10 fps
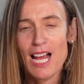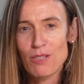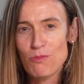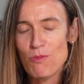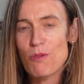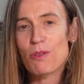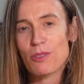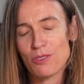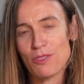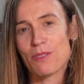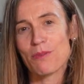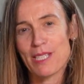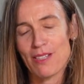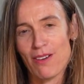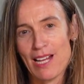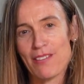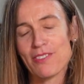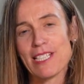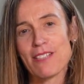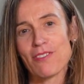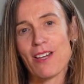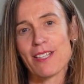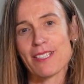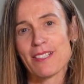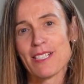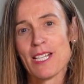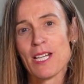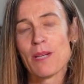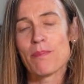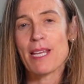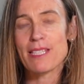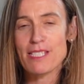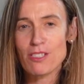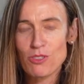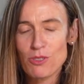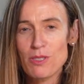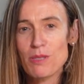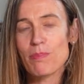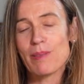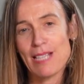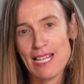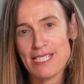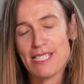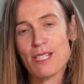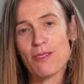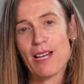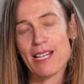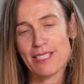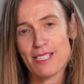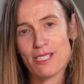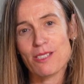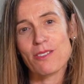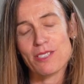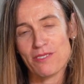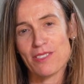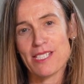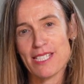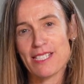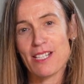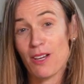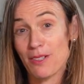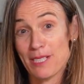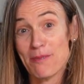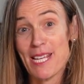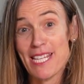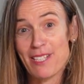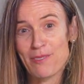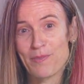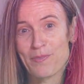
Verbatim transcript: and walk through with our Heavenly Father. May this truth bless you at the start of this Holy Week.